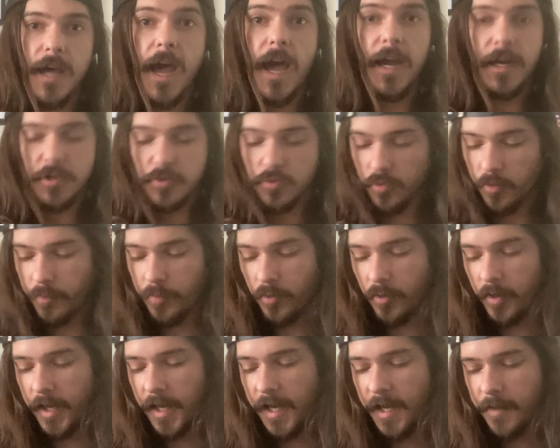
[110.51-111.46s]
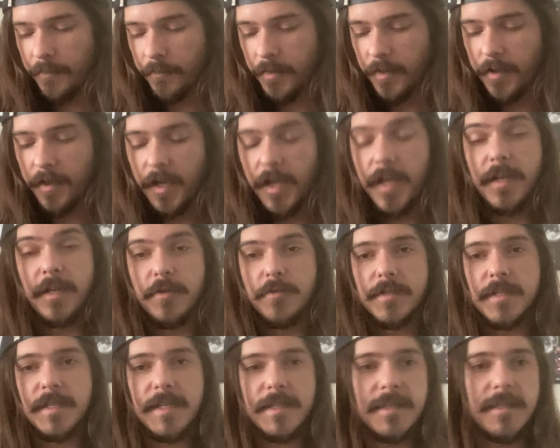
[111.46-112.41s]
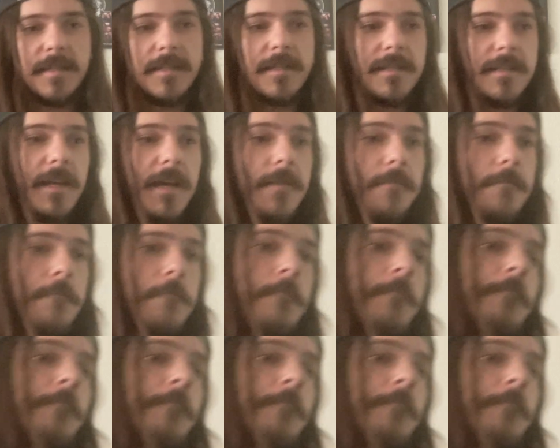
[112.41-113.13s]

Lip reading: actual preamp and use this instead.